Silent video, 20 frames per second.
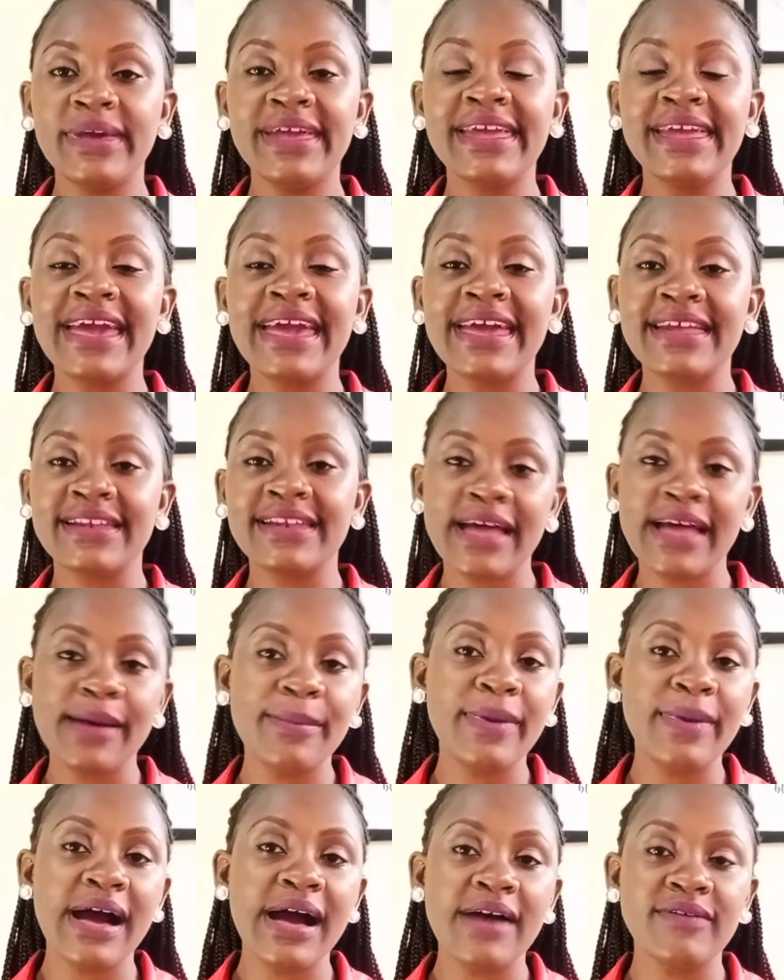end
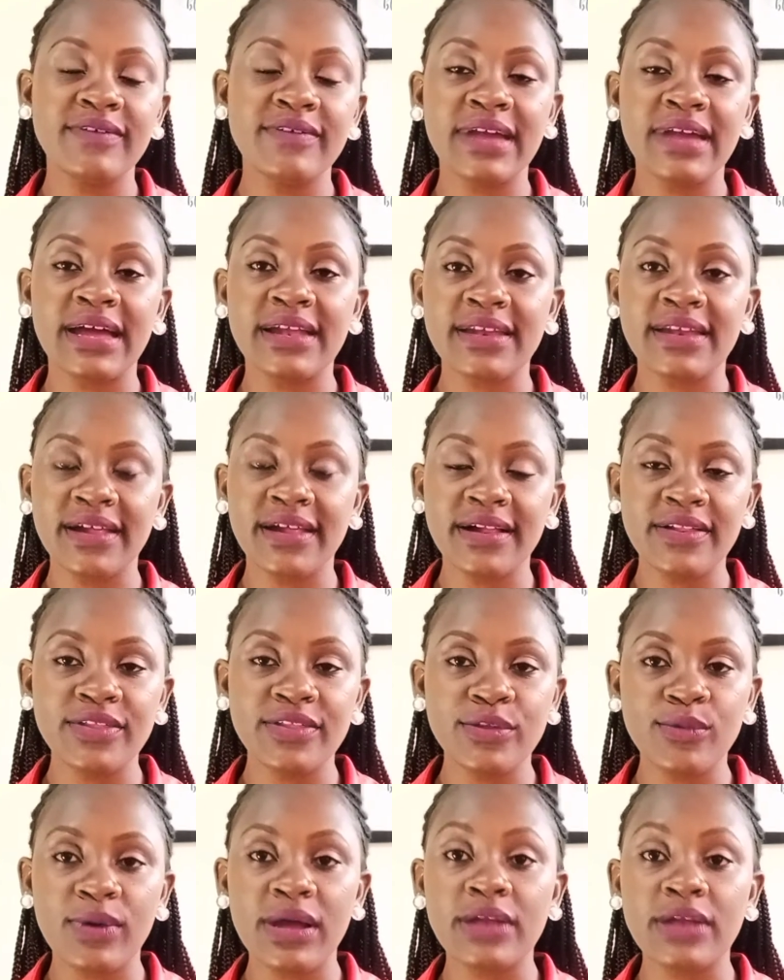up having
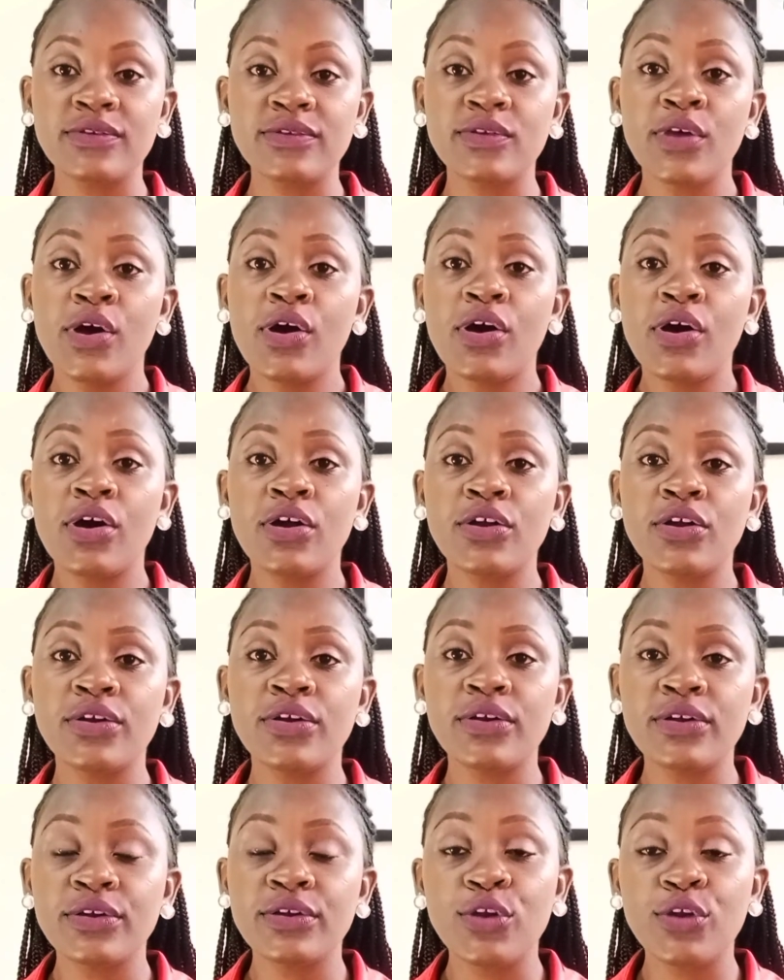unhealthy ones
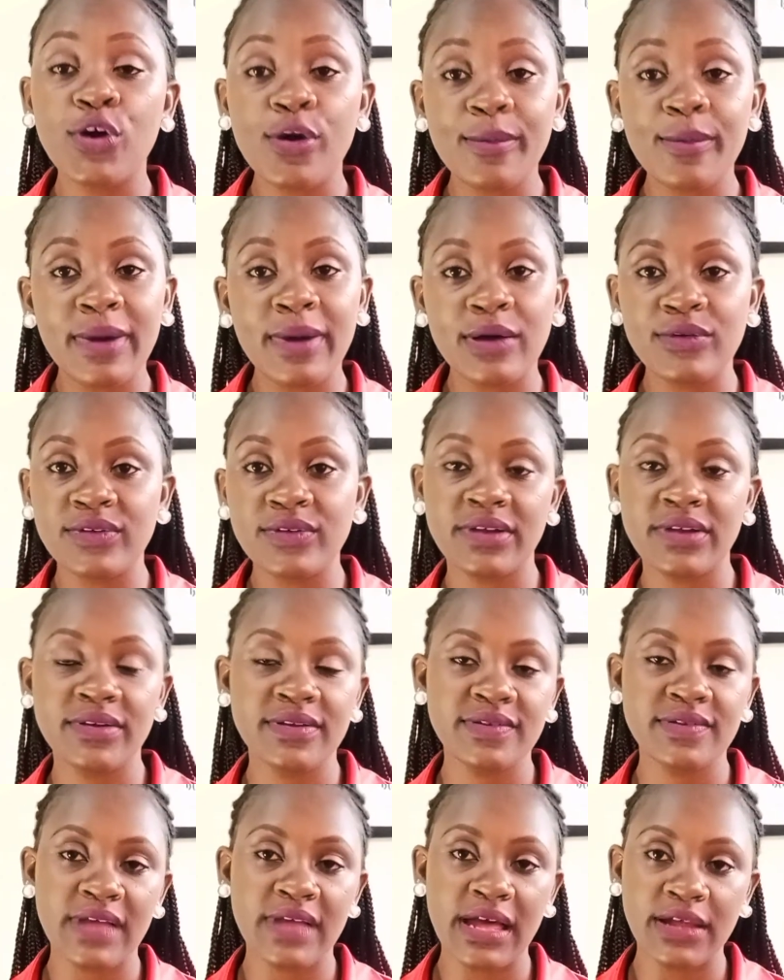or no
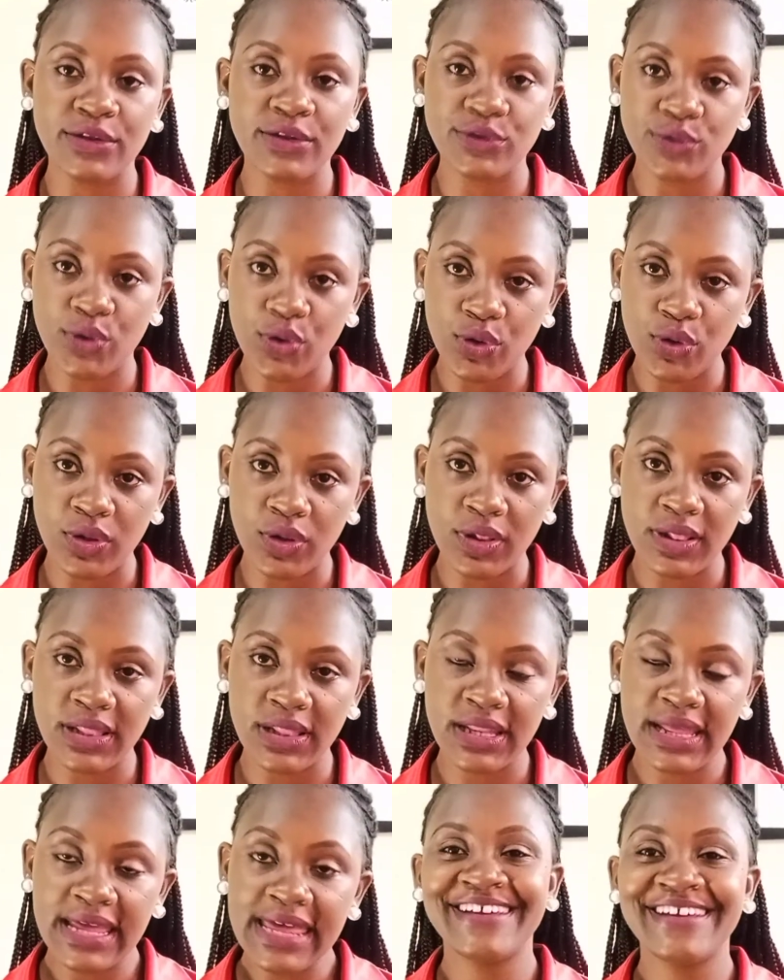boundaries at all.